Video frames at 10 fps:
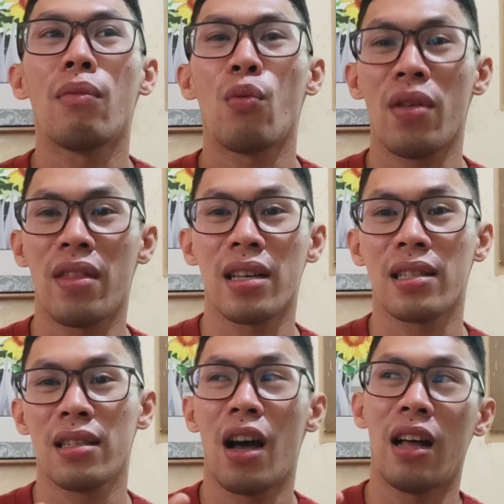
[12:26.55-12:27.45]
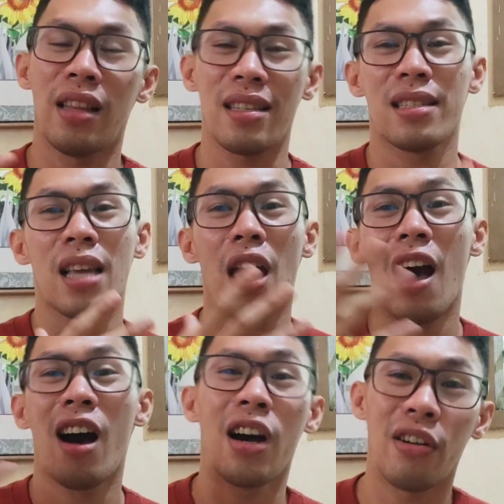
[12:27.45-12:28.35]
with this let's say
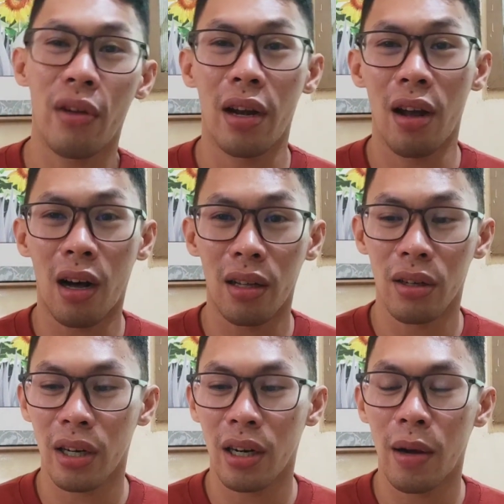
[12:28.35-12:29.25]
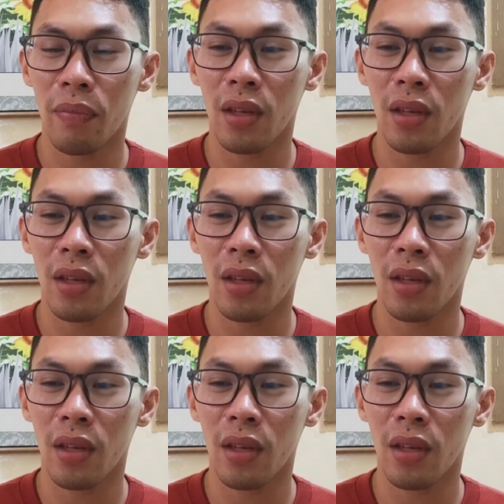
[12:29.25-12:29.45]
$100